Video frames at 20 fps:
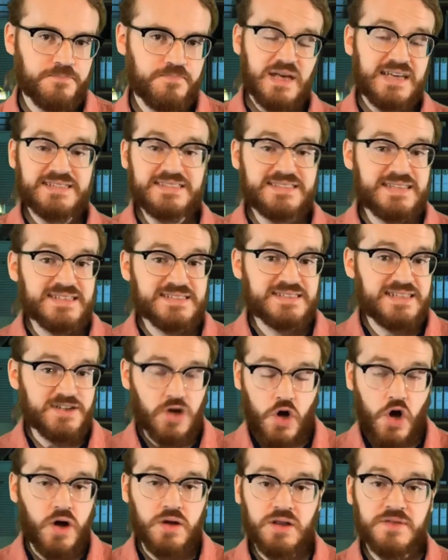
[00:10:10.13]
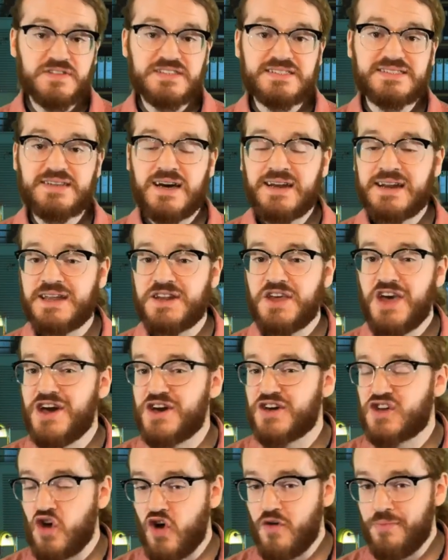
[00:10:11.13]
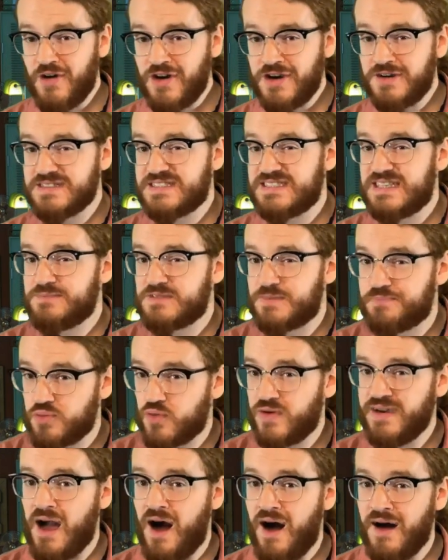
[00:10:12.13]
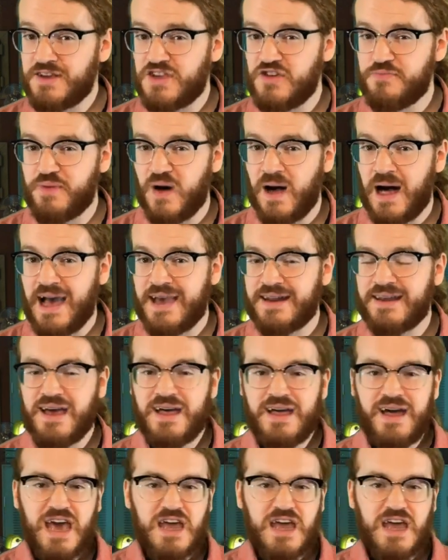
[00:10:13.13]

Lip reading: He says that all of a sudden, Kohberger seemed preoccupied